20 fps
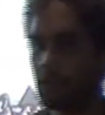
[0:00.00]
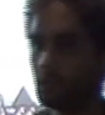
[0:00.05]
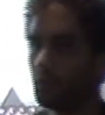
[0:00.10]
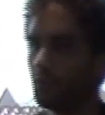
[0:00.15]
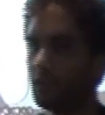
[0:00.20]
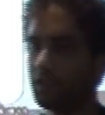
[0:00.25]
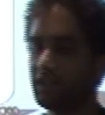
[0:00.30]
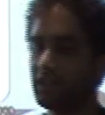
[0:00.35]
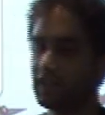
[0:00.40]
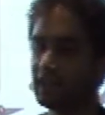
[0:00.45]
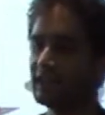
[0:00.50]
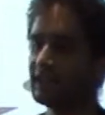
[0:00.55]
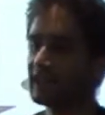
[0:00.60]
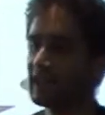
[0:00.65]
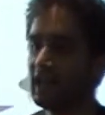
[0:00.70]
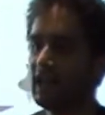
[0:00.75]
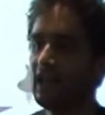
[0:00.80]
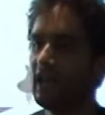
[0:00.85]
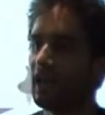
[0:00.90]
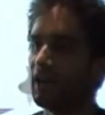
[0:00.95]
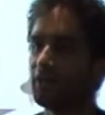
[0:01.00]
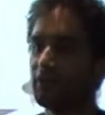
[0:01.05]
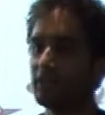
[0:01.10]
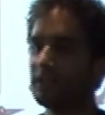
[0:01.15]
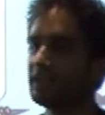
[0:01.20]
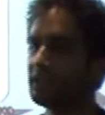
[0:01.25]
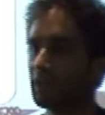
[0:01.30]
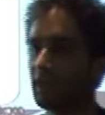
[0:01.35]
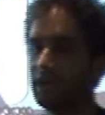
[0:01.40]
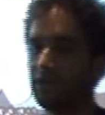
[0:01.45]
which is a
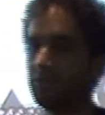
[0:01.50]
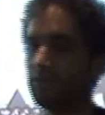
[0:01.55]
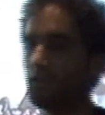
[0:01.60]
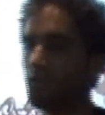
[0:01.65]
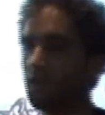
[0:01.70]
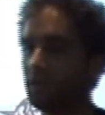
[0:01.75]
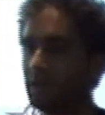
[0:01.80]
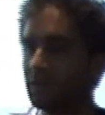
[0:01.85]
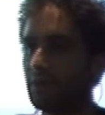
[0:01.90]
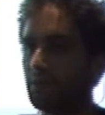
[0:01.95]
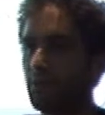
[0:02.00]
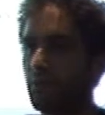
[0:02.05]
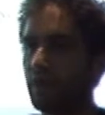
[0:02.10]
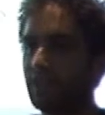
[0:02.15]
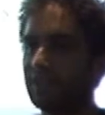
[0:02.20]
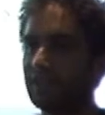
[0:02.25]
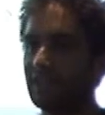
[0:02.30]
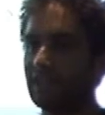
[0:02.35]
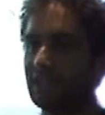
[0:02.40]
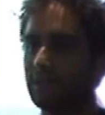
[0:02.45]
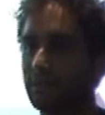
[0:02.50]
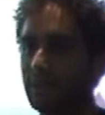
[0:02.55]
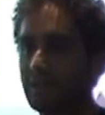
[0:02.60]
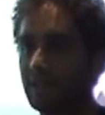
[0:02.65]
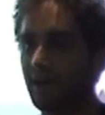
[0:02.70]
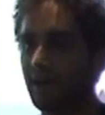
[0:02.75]
very straightforward, simple HTTP